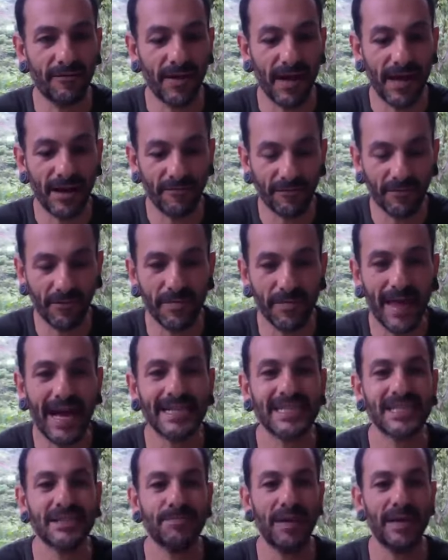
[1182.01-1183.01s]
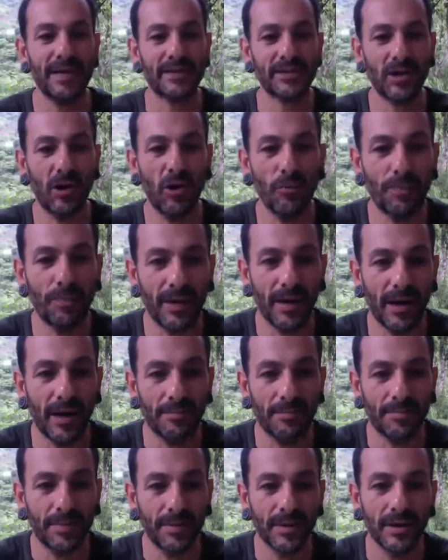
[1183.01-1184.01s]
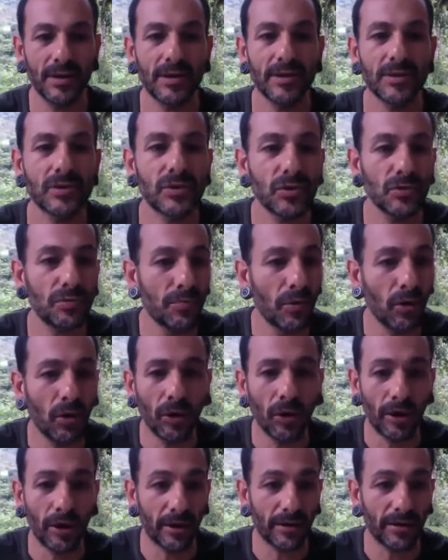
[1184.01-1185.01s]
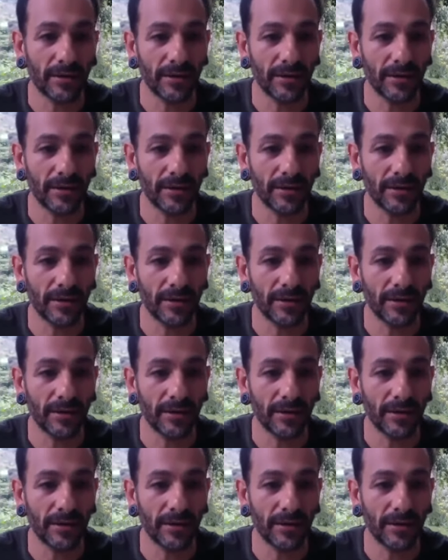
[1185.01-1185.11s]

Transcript: And from that space, to more,